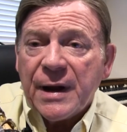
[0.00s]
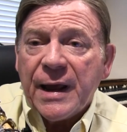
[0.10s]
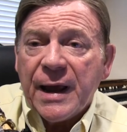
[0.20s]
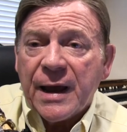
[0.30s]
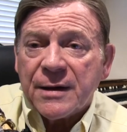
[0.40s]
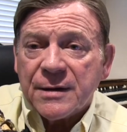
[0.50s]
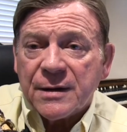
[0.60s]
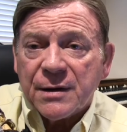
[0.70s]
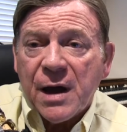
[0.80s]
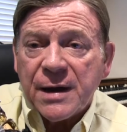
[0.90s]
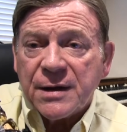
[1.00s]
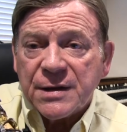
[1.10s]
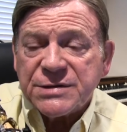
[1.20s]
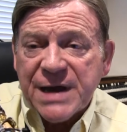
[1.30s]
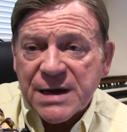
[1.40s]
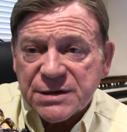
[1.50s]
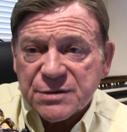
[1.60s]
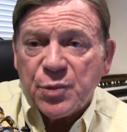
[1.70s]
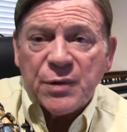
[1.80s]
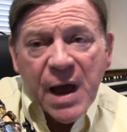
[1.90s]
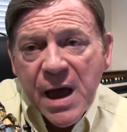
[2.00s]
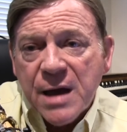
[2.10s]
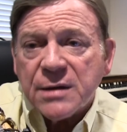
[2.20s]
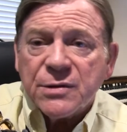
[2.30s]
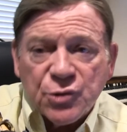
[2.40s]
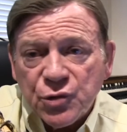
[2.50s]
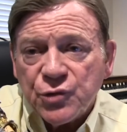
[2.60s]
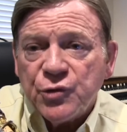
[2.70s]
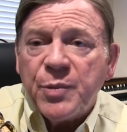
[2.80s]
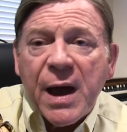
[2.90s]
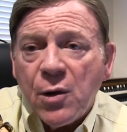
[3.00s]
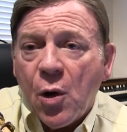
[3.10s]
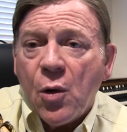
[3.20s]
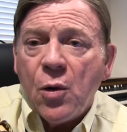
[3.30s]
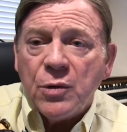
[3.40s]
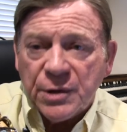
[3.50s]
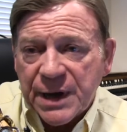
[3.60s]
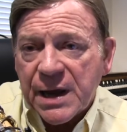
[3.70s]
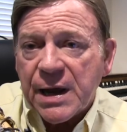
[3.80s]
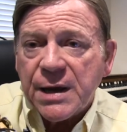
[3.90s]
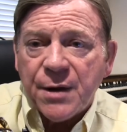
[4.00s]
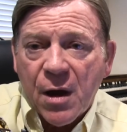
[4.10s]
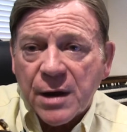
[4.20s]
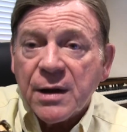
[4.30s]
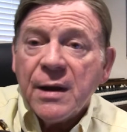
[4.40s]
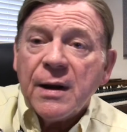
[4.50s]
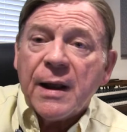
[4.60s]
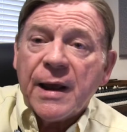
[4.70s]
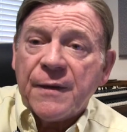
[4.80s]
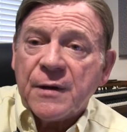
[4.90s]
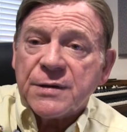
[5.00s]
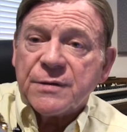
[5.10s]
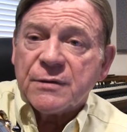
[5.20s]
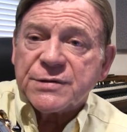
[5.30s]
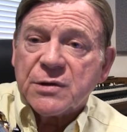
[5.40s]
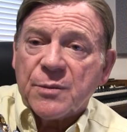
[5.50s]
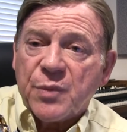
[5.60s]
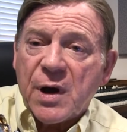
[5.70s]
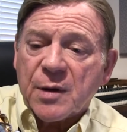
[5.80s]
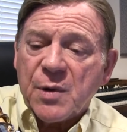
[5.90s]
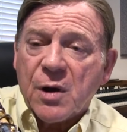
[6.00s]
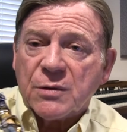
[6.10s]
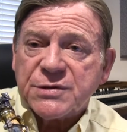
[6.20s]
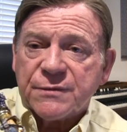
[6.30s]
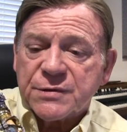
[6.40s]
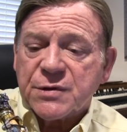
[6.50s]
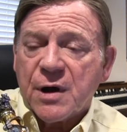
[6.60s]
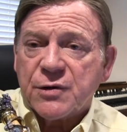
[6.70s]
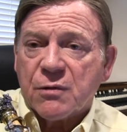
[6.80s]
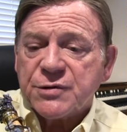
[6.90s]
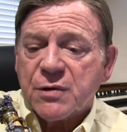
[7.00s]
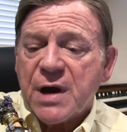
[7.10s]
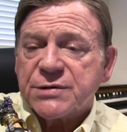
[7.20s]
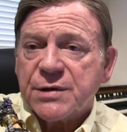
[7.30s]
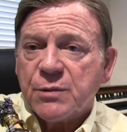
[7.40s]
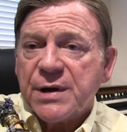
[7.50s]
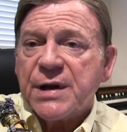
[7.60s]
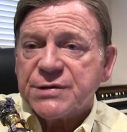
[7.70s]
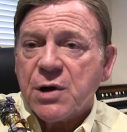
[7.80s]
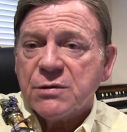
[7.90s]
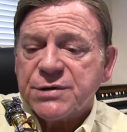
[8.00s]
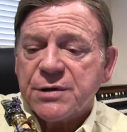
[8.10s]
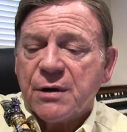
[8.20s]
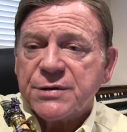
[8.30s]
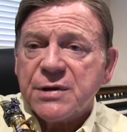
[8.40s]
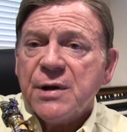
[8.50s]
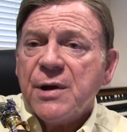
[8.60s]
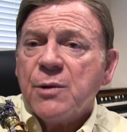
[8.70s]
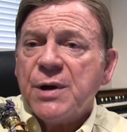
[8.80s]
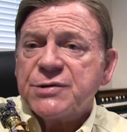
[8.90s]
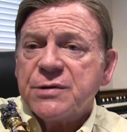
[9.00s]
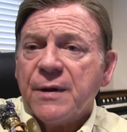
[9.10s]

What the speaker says: and the line in the sax is boo-da, do-bao, de-dot, and those bottom notes of those contours are actually written as ghosted notes, which